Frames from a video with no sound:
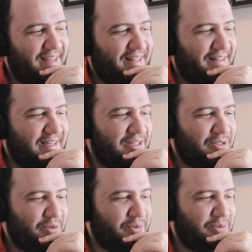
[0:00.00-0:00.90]
That is
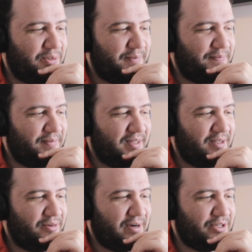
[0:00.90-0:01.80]
so cool.
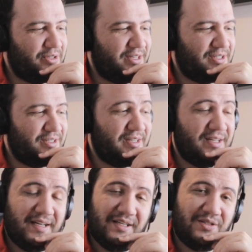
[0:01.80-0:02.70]
Congratulations,
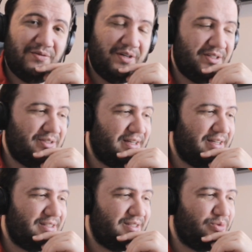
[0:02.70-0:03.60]
guys. Don't forget to like
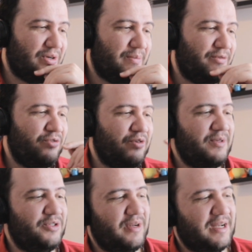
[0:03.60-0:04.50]
and subscribe. If you want me
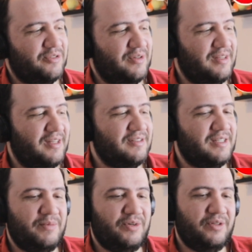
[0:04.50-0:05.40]
to react to anything else,
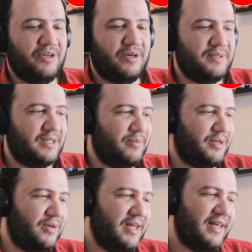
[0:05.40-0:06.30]
let me know in the comments down
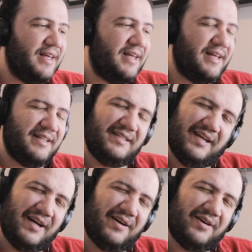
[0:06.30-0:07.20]
below. Take
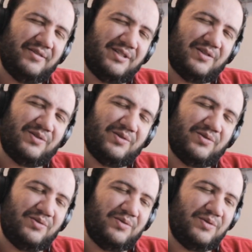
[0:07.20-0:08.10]
care now. See you
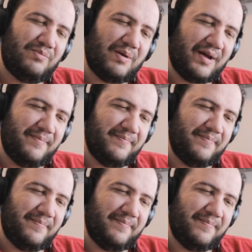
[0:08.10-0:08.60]
soon. Bye-bye.